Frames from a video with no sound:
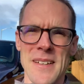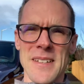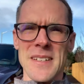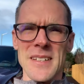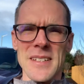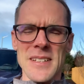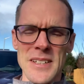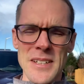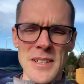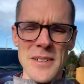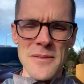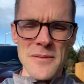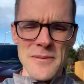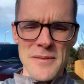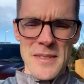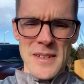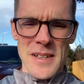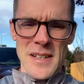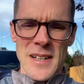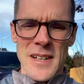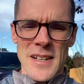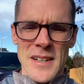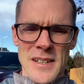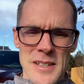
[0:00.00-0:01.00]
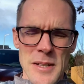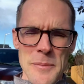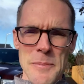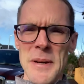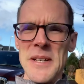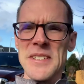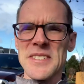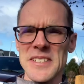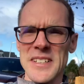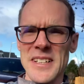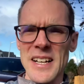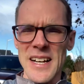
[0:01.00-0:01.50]
you know, the
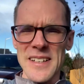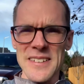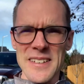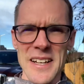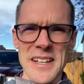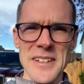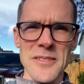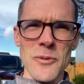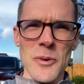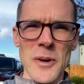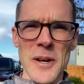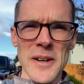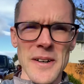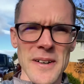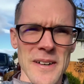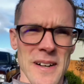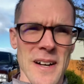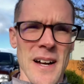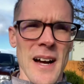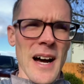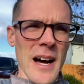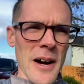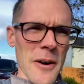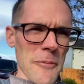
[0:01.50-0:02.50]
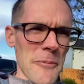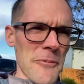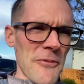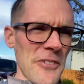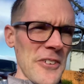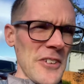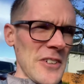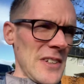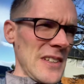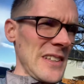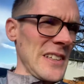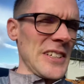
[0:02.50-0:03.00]
basic guideline where I'll
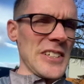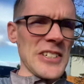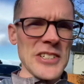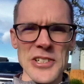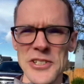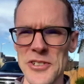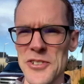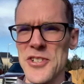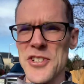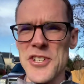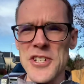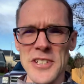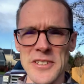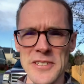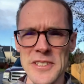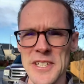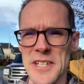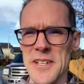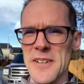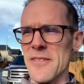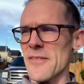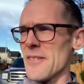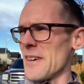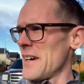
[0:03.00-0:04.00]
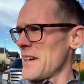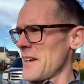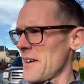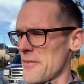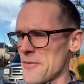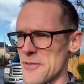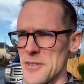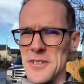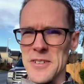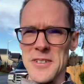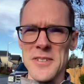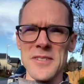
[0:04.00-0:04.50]
feel a little chilly, right? I'll
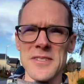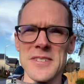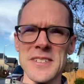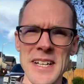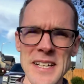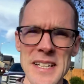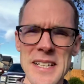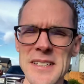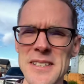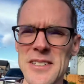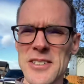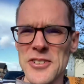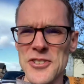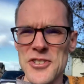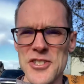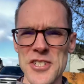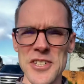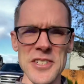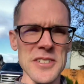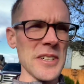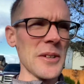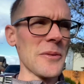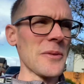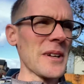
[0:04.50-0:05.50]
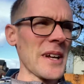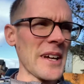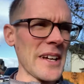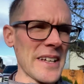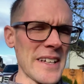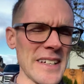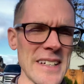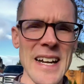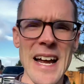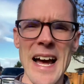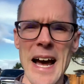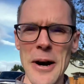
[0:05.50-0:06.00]
feel a tiny little chilly when I
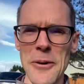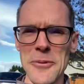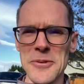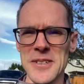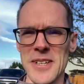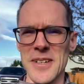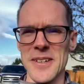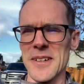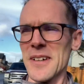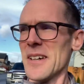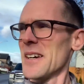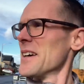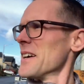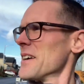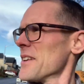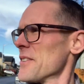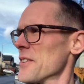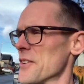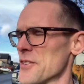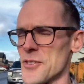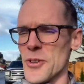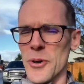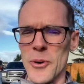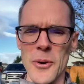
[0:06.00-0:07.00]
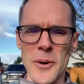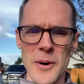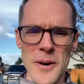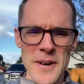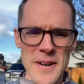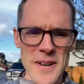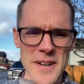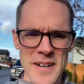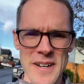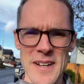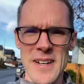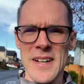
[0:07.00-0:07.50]
get out the
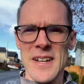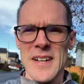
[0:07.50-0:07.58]
door,